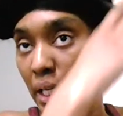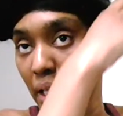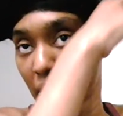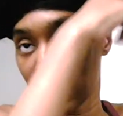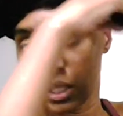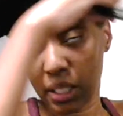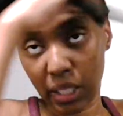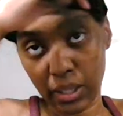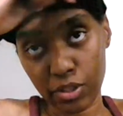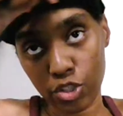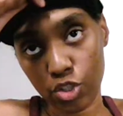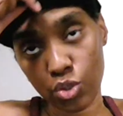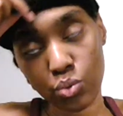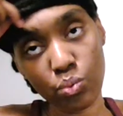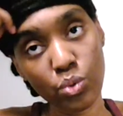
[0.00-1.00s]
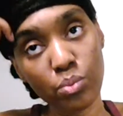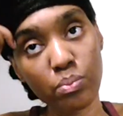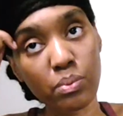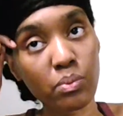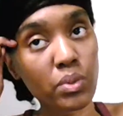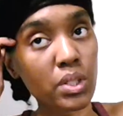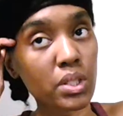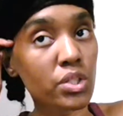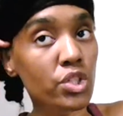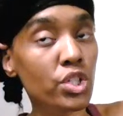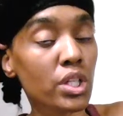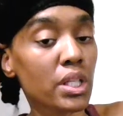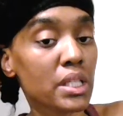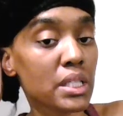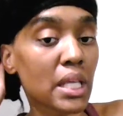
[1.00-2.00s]
And then I just swoop this to
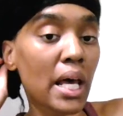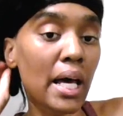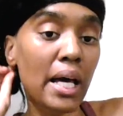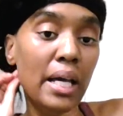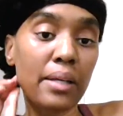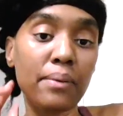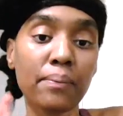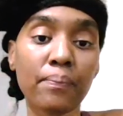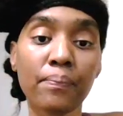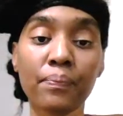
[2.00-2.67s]
the side.